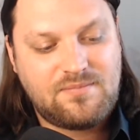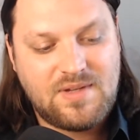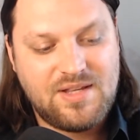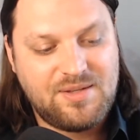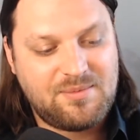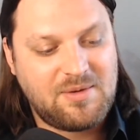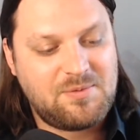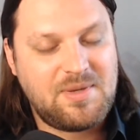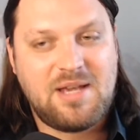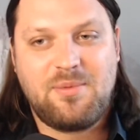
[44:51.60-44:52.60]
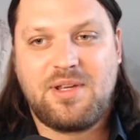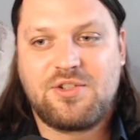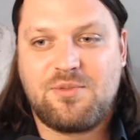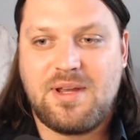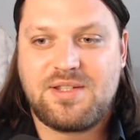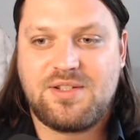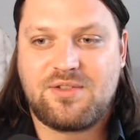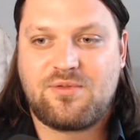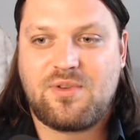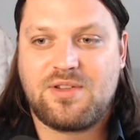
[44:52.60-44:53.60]
sometimes being able to get your message
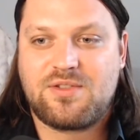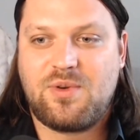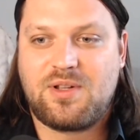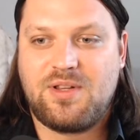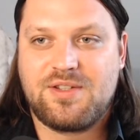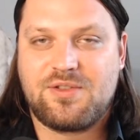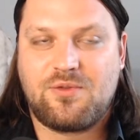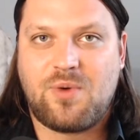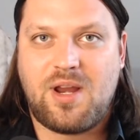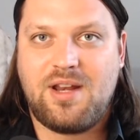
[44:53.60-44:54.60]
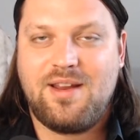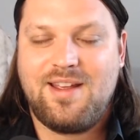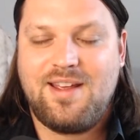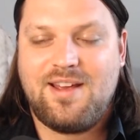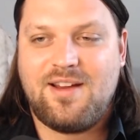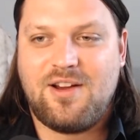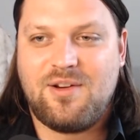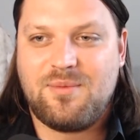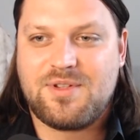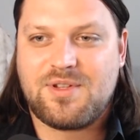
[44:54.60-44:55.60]
across quickly is a great
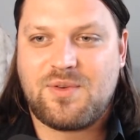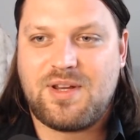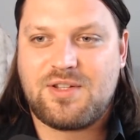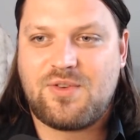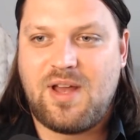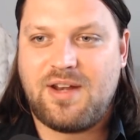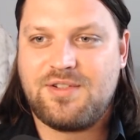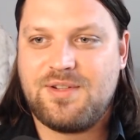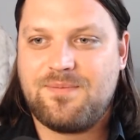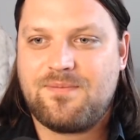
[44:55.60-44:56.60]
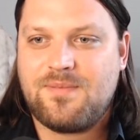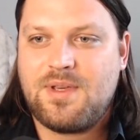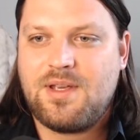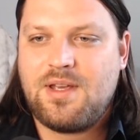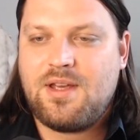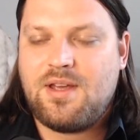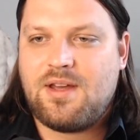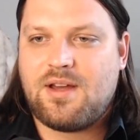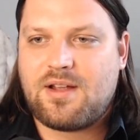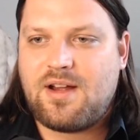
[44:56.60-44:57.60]
strategy.
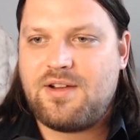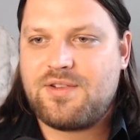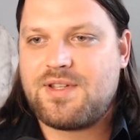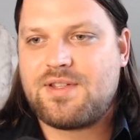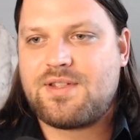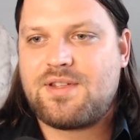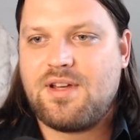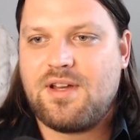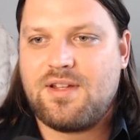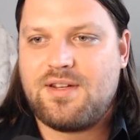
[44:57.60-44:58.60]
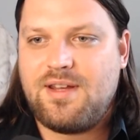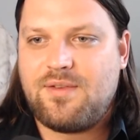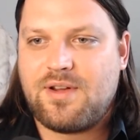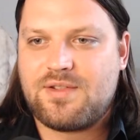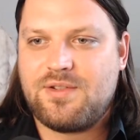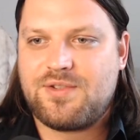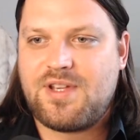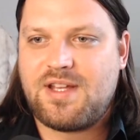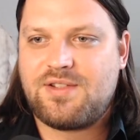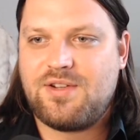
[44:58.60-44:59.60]
Kyle says, David, I was a little
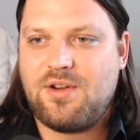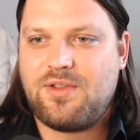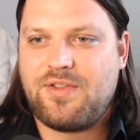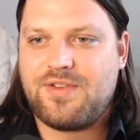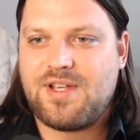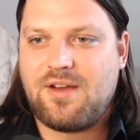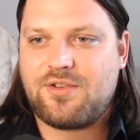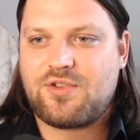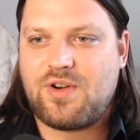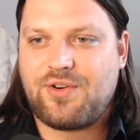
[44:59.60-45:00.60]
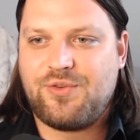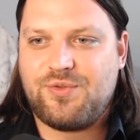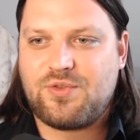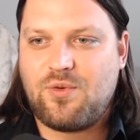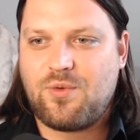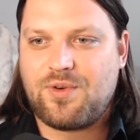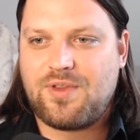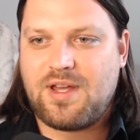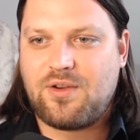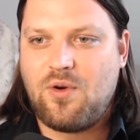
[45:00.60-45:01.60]
sad to know that the Sounders striker who
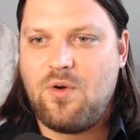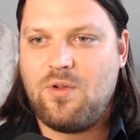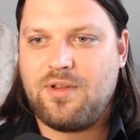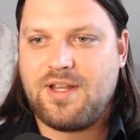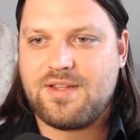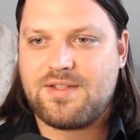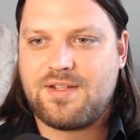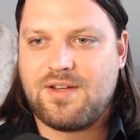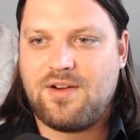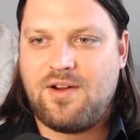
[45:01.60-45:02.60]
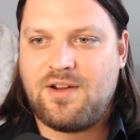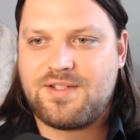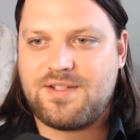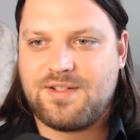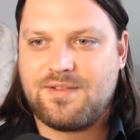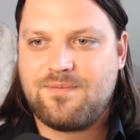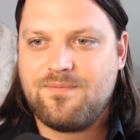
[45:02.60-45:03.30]
scored that goal against Austin